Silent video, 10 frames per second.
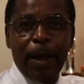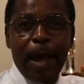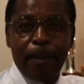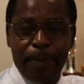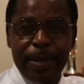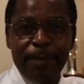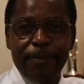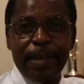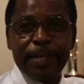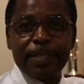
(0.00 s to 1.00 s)
I
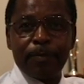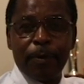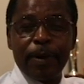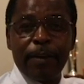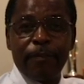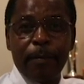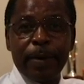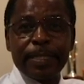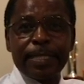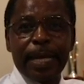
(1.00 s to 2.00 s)
believe that smallholder
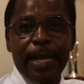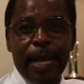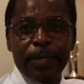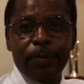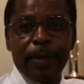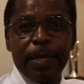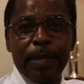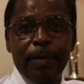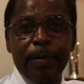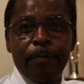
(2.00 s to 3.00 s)
farmers can
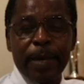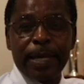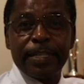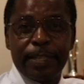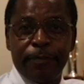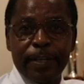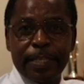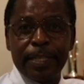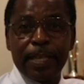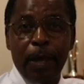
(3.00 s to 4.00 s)
actually make a
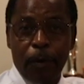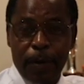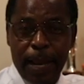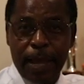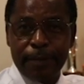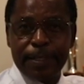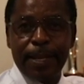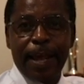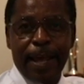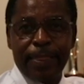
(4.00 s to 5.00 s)
difference in their own lives
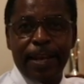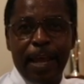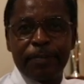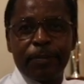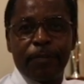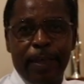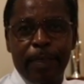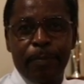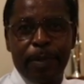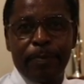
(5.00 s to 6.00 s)
and the lives of
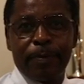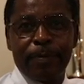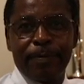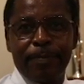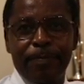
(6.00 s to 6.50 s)
other people.